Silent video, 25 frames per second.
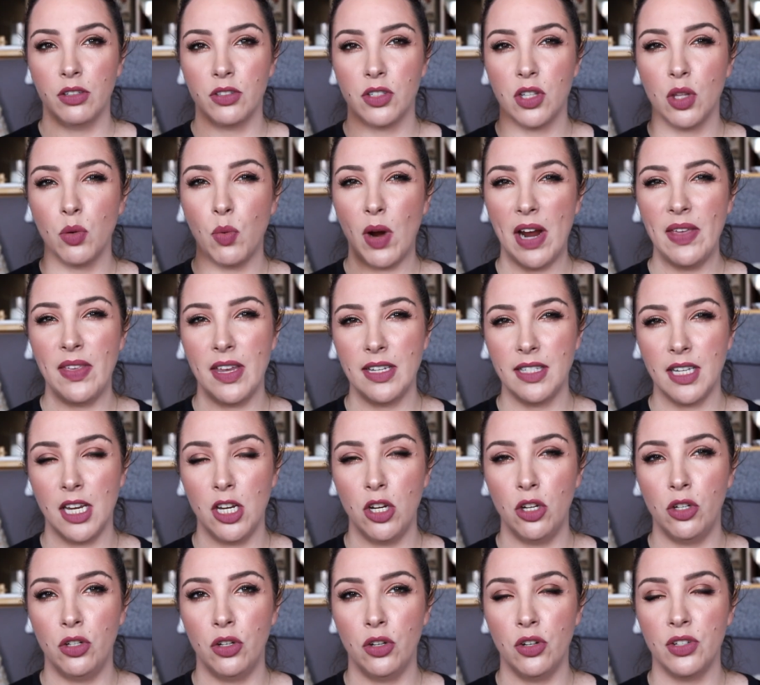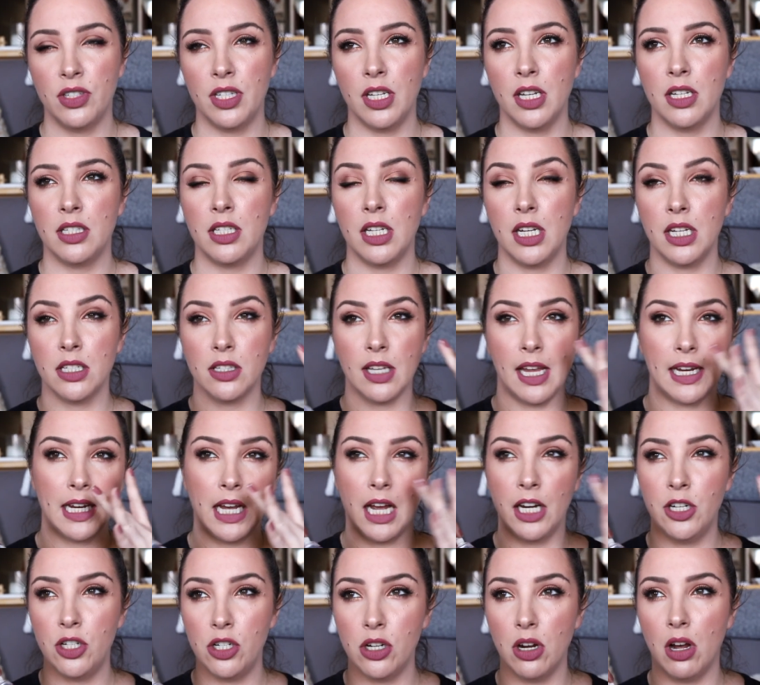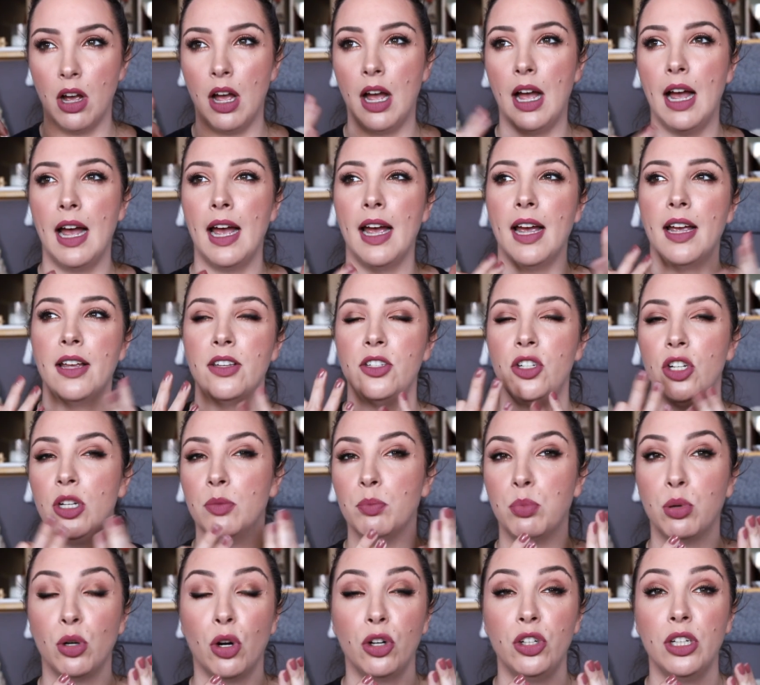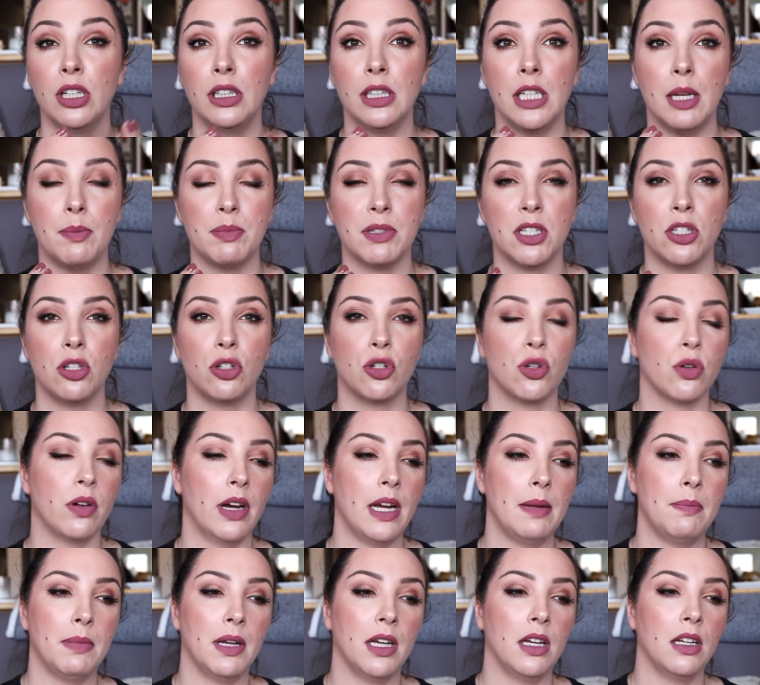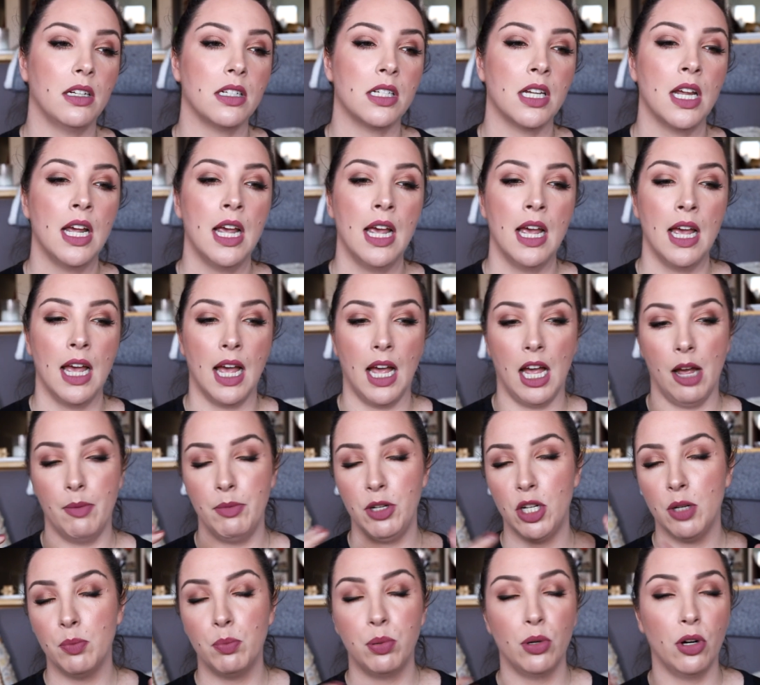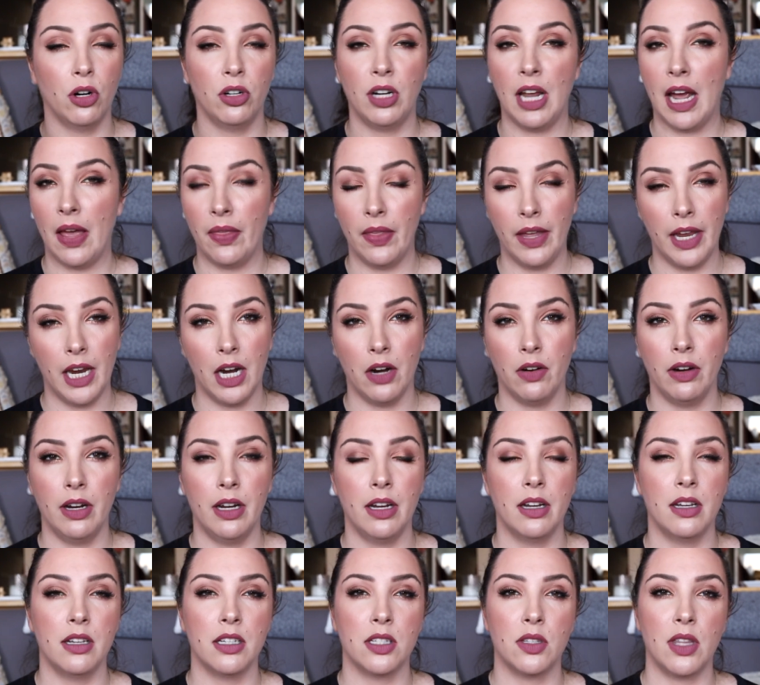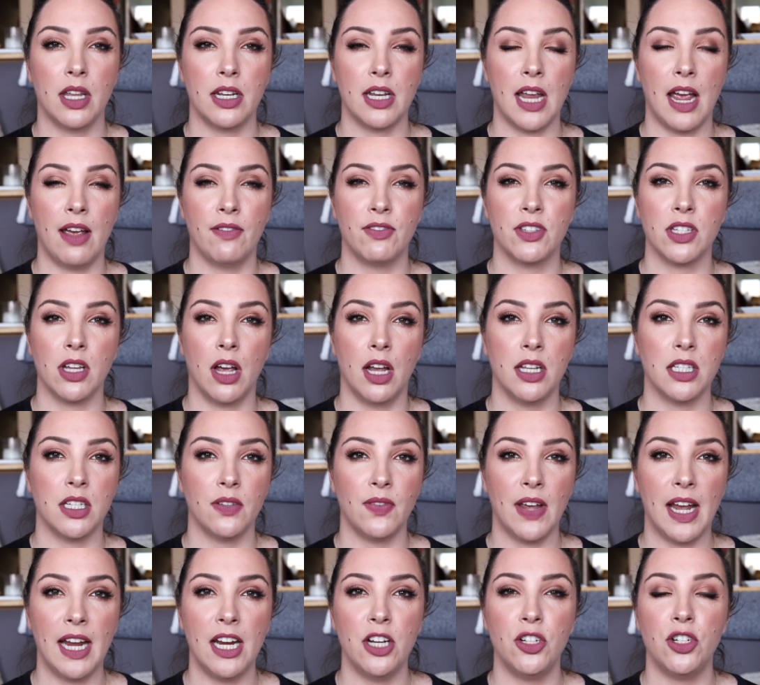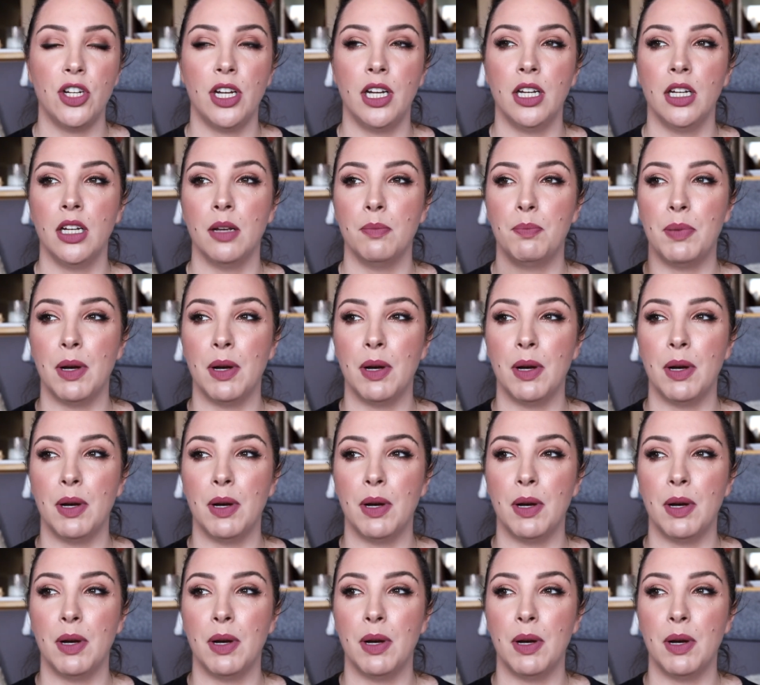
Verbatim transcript: So the way they say you use this is like under your eyes, you can put on your lips as a treatment, um, you can put on other areas that have signs of aging.